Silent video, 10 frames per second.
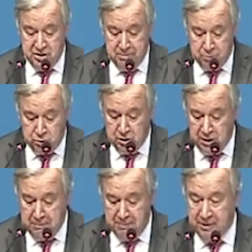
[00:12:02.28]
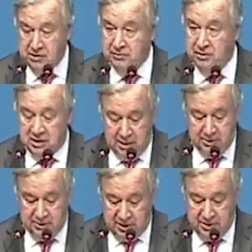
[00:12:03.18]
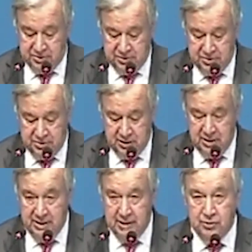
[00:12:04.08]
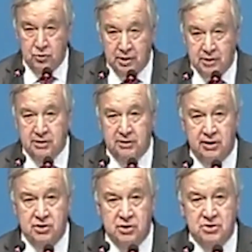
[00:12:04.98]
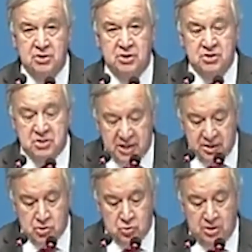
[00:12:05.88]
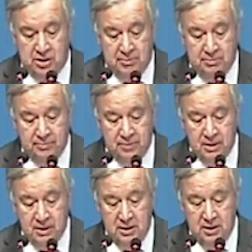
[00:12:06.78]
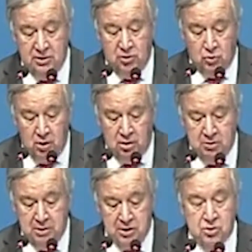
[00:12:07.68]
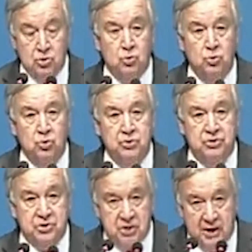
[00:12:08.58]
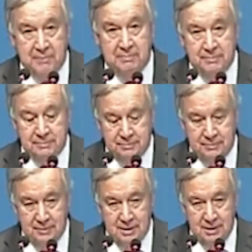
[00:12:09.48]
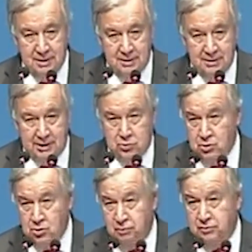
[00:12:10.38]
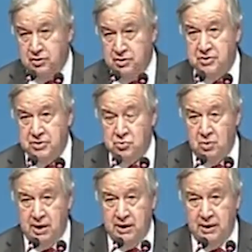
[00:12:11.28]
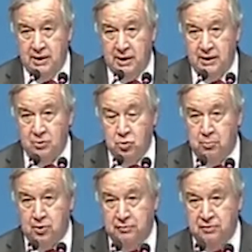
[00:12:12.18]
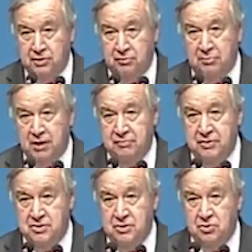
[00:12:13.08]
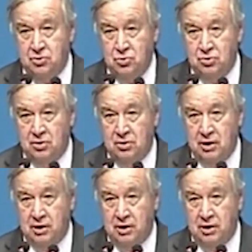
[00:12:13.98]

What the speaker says: the brutal impacts of the climate crisis. The United Nations stands with them. The world must do the same. That was one of the reasons why I took profit of my visit to the